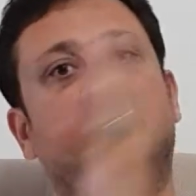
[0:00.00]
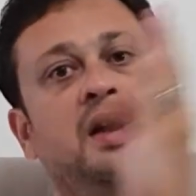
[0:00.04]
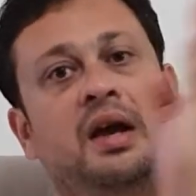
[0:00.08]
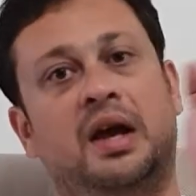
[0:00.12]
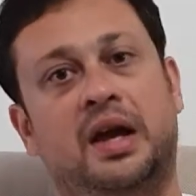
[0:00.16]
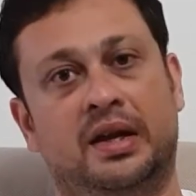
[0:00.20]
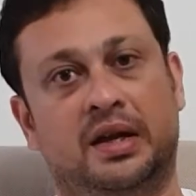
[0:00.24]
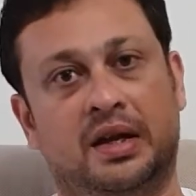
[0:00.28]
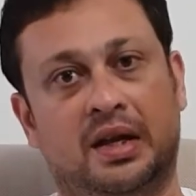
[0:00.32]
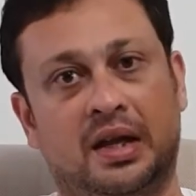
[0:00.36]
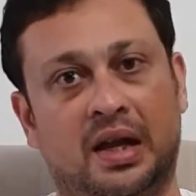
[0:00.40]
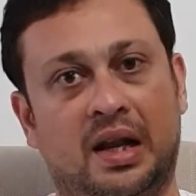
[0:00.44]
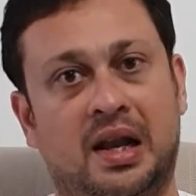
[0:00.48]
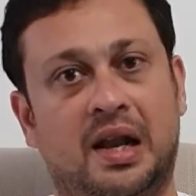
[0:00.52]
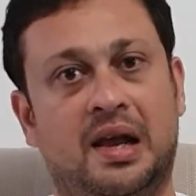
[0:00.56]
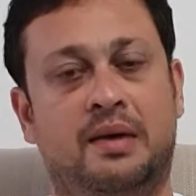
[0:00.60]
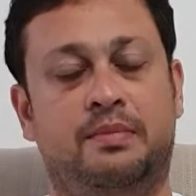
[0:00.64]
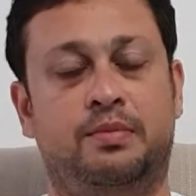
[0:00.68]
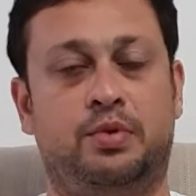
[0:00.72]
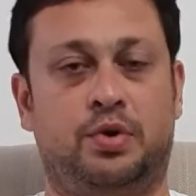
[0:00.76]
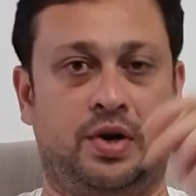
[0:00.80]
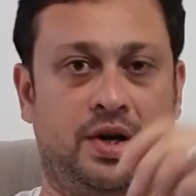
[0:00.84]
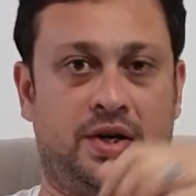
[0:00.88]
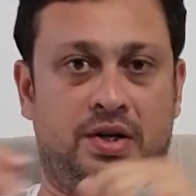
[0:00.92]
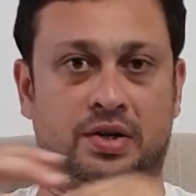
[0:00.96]
and
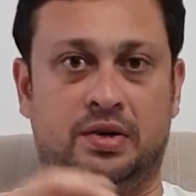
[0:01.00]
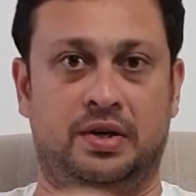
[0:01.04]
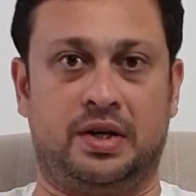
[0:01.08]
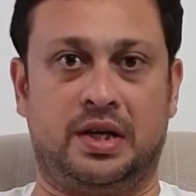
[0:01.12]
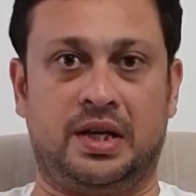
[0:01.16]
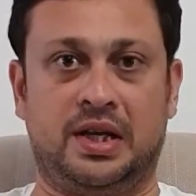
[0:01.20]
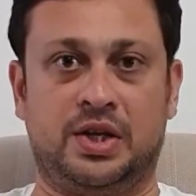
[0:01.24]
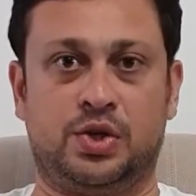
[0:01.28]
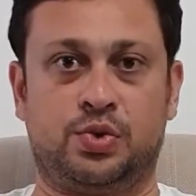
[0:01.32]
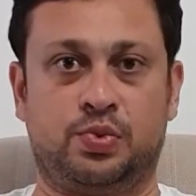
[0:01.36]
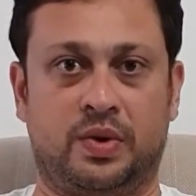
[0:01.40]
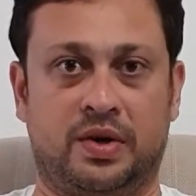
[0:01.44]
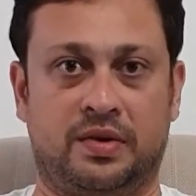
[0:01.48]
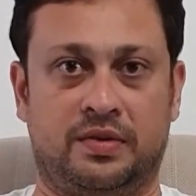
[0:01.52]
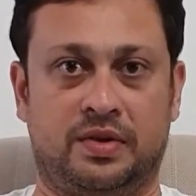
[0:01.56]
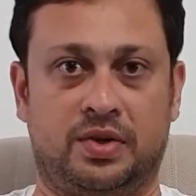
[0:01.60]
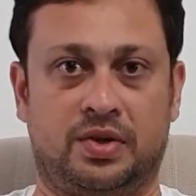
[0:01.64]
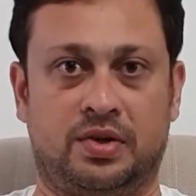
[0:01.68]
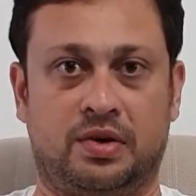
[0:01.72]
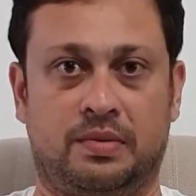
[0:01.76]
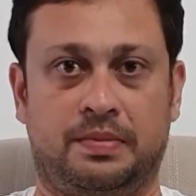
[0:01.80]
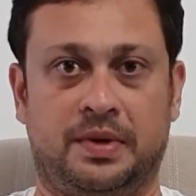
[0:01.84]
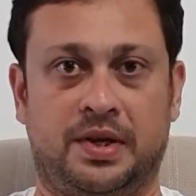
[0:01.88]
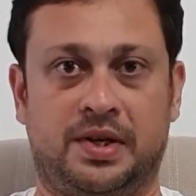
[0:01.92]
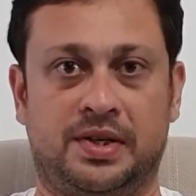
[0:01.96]
elaborate on each one of the
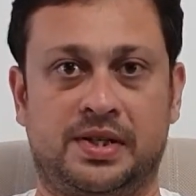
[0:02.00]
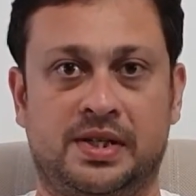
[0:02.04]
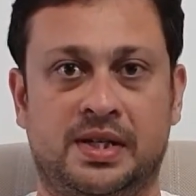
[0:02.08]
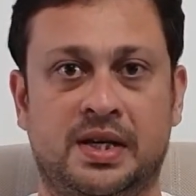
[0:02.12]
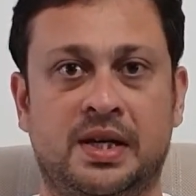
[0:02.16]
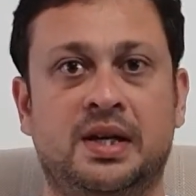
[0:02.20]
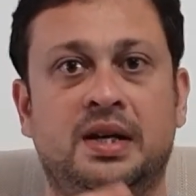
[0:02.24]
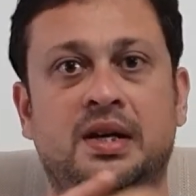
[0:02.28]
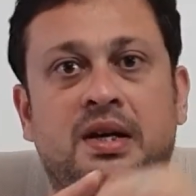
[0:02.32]
topics.